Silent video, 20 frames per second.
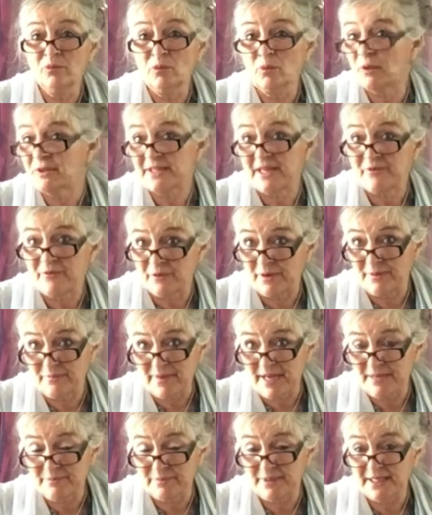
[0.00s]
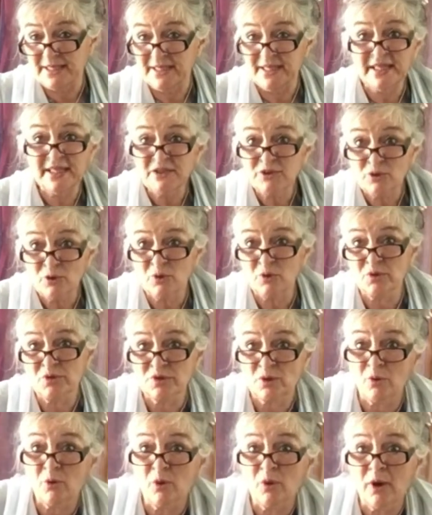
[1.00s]
whatever it may be,
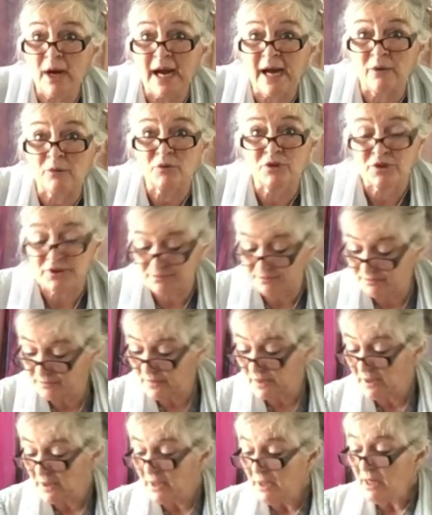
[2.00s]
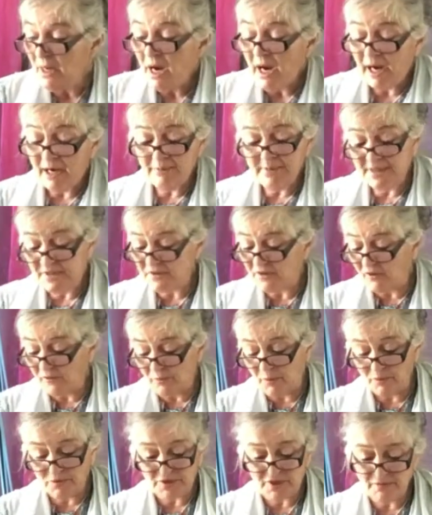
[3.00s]
indoors or out. I mean,
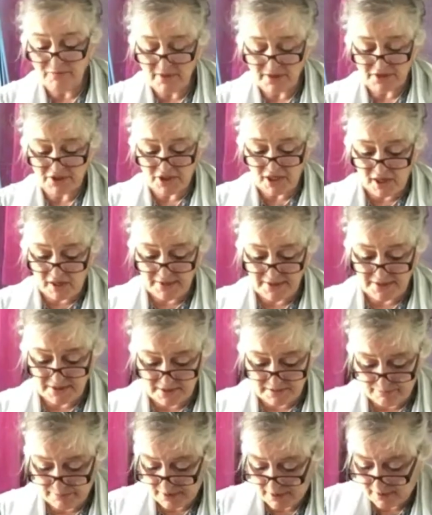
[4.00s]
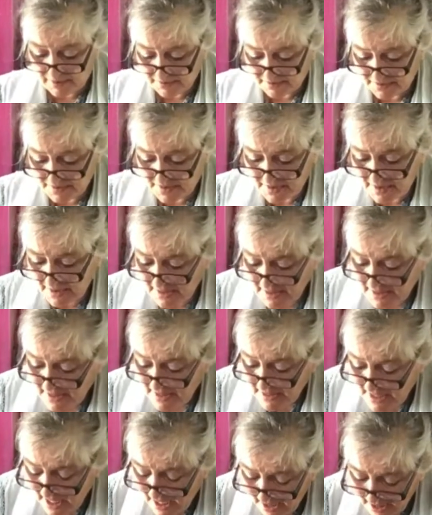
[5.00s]
soft pots are much kinder to plants
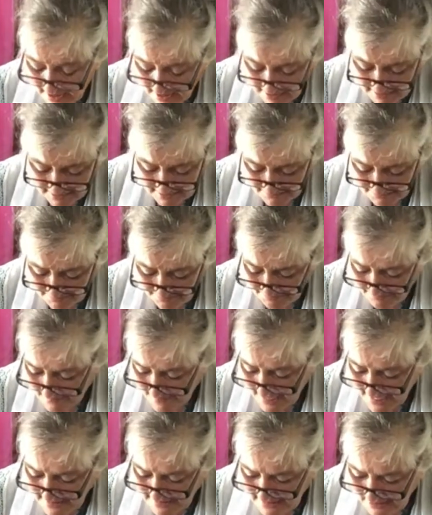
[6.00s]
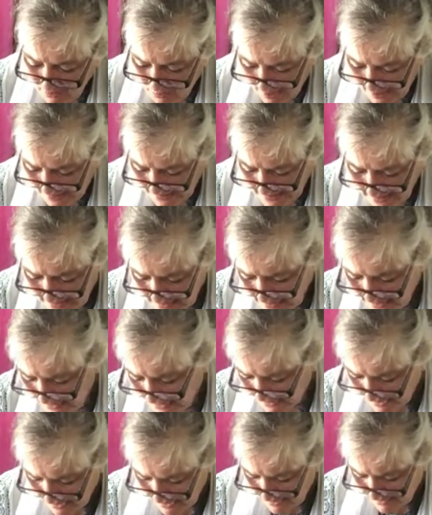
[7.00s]
anyway,
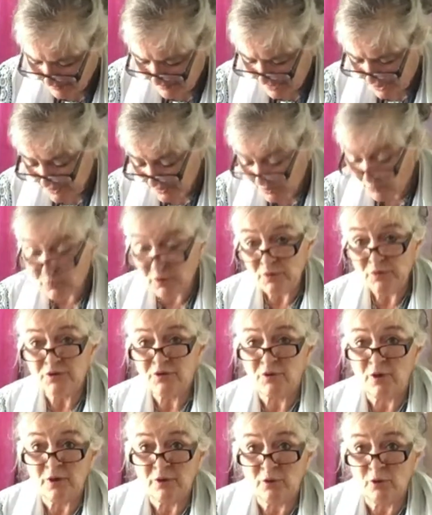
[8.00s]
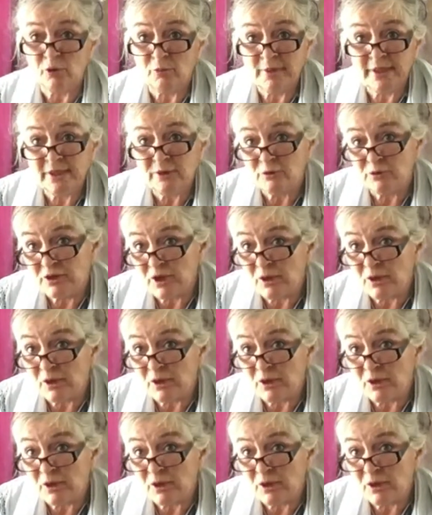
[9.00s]
because the roots grow normally and you